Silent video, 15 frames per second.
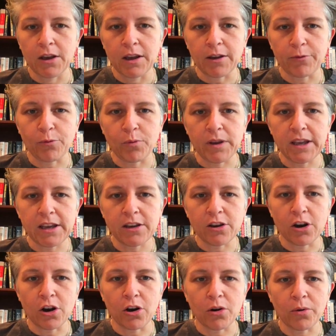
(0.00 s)
If we
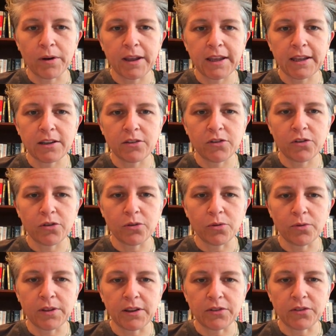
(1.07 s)
go
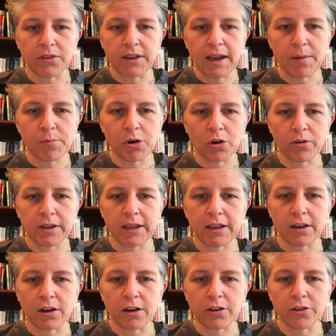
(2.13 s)
into this demo
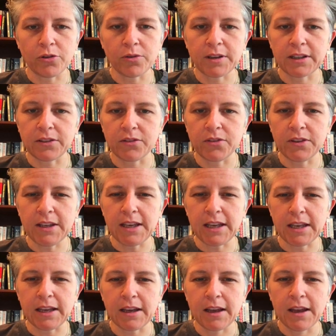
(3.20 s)
here, you can
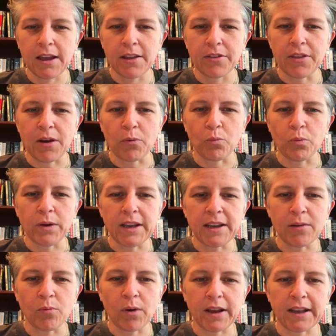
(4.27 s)
see that
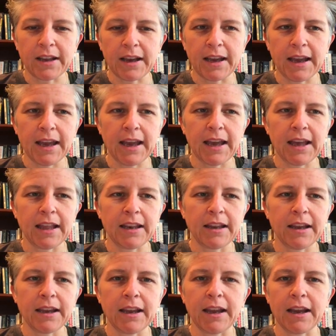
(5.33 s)
we went
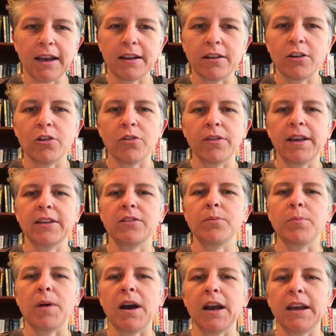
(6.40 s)
ahead and,
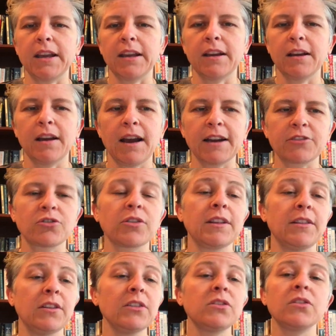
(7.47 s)

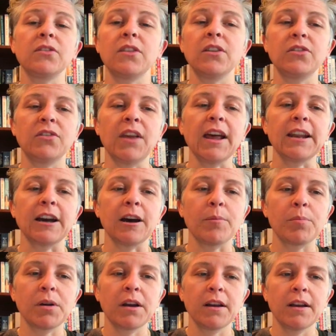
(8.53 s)
actually this is the
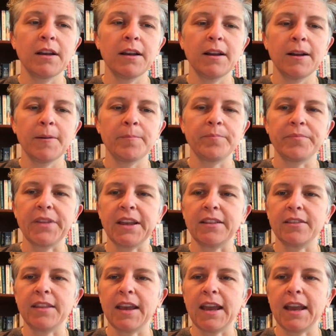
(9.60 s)
setup
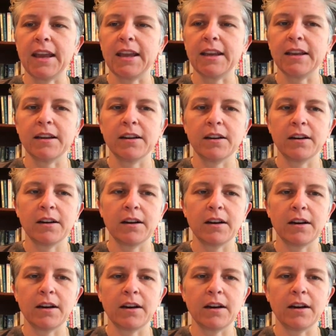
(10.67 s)
that they
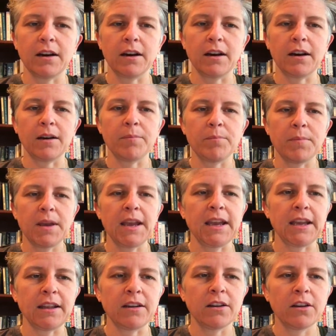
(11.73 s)

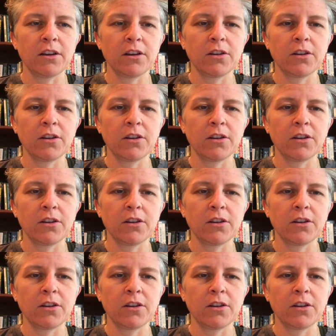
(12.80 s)
made.